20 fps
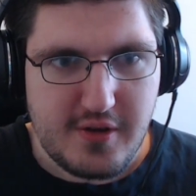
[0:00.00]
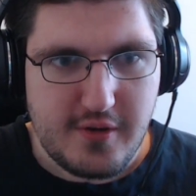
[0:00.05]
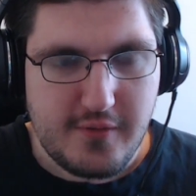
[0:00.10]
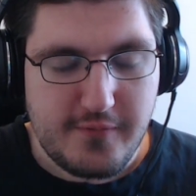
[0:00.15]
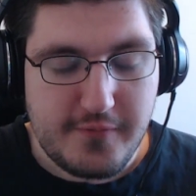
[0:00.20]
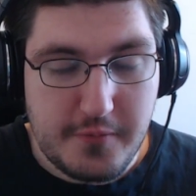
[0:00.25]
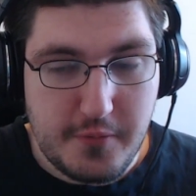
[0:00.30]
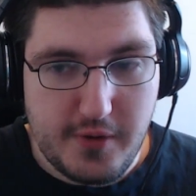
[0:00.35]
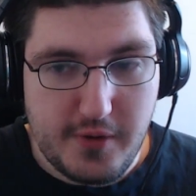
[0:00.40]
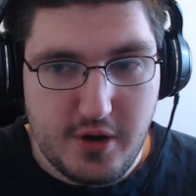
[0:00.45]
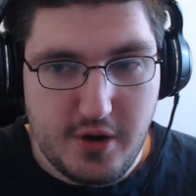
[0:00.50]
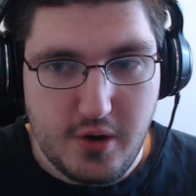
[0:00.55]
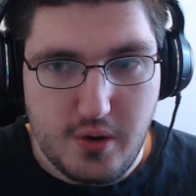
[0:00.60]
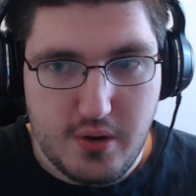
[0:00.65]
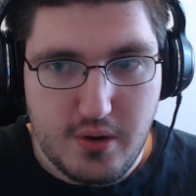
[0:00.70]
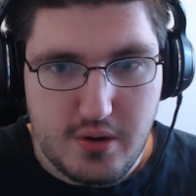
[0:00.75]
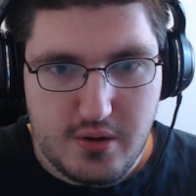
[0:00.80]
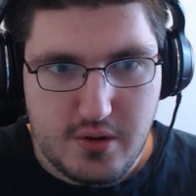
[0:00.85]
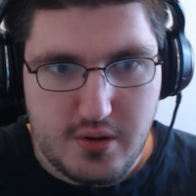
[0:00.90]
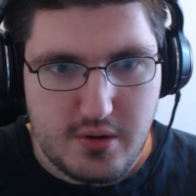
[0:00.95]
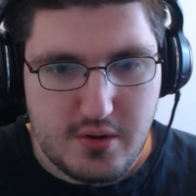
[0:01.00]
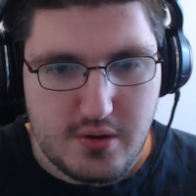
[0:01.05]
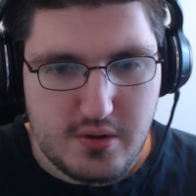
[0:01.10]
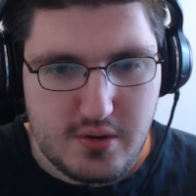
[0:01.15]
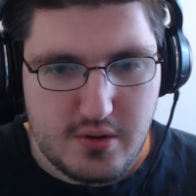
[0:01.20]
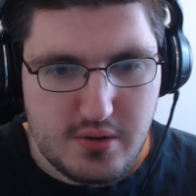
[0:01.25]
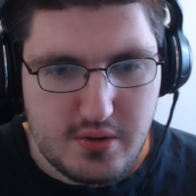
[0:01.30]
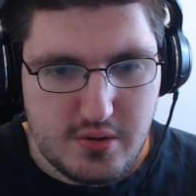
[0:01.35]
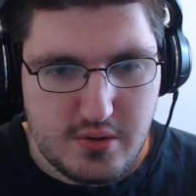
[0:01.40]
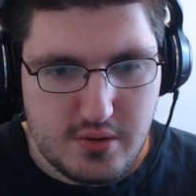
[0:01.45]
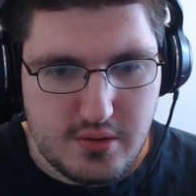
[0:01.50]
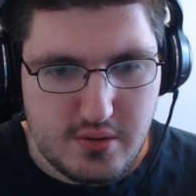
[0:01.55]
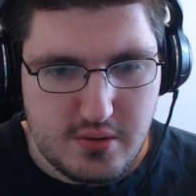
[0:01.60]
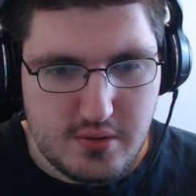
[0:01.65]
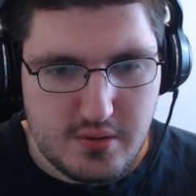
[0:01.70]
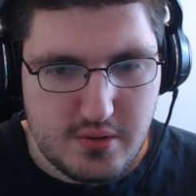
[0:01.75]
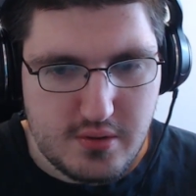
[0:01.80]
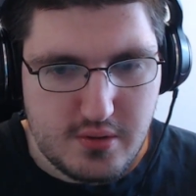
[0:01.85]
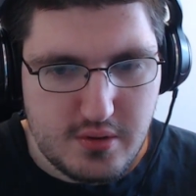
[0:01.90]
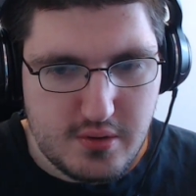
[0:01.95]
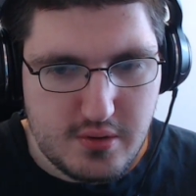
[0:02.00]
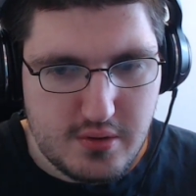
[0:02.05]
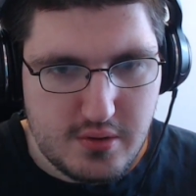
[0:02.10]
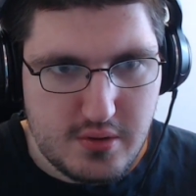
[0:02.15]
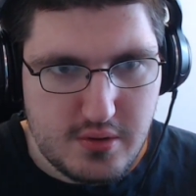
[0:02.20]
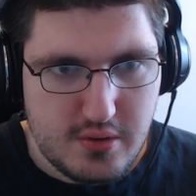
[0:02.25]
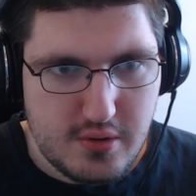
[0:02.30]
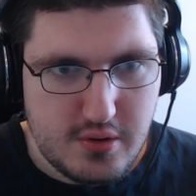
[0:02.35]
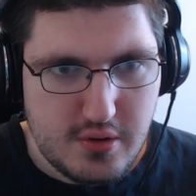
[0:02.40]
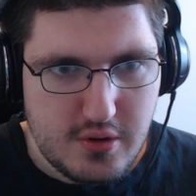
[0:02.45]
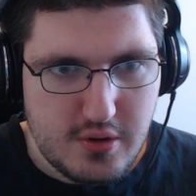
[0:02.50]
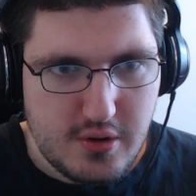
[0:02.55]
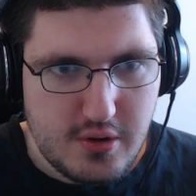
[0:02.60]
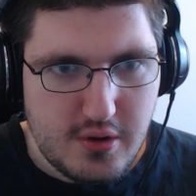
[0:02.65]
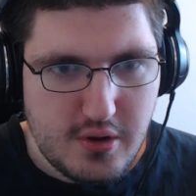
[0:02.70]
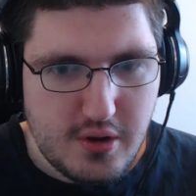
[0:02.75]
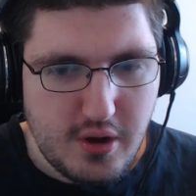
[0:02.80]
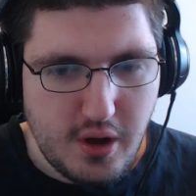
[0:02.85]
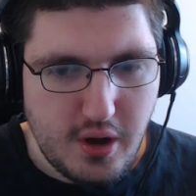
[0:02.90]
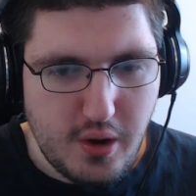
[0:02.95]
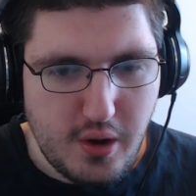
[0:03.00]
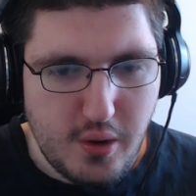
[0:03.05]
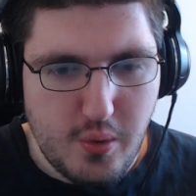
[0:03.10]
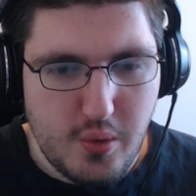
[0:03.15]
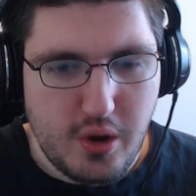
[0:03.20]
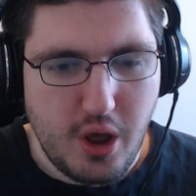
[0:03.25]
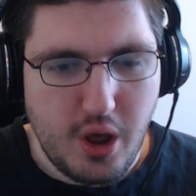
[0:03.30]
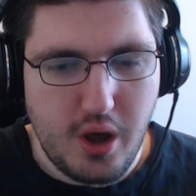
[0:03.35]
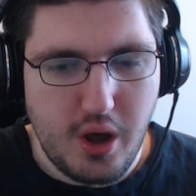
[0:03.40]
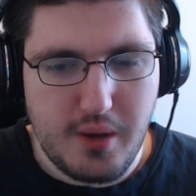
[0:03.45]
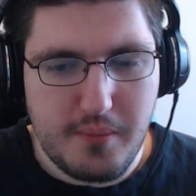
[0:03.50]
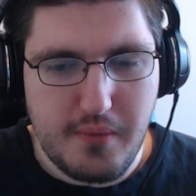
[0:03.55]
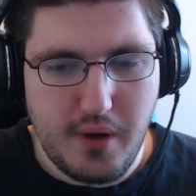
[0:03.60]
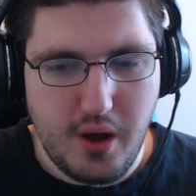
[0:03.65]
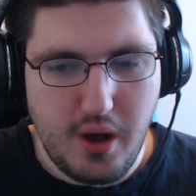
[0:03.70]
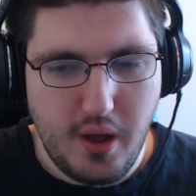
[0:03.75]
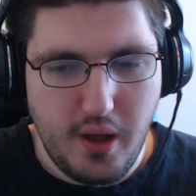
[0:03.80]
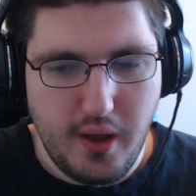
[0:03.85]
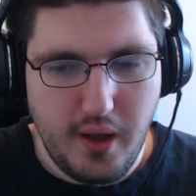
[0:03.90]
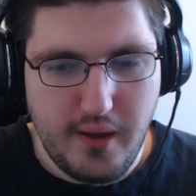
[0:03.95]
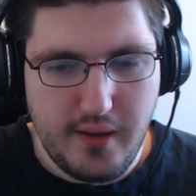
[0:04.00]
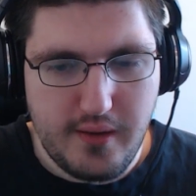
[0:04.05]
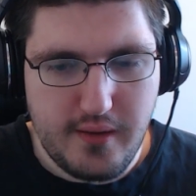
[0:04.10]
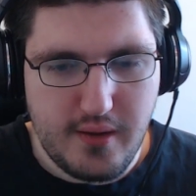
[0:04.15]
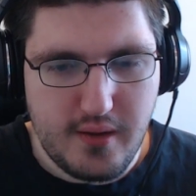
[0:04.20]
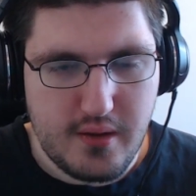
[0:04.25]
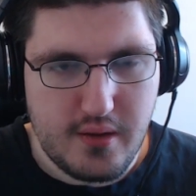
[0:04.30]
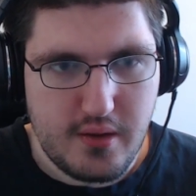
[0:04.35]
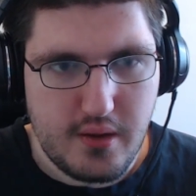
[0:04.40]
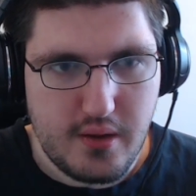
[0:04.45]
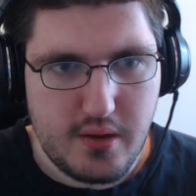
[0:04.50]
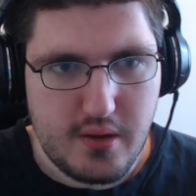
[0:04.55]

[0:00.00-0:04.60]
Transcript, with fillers: Khalil. I'm sure the general understands. Oh, come on!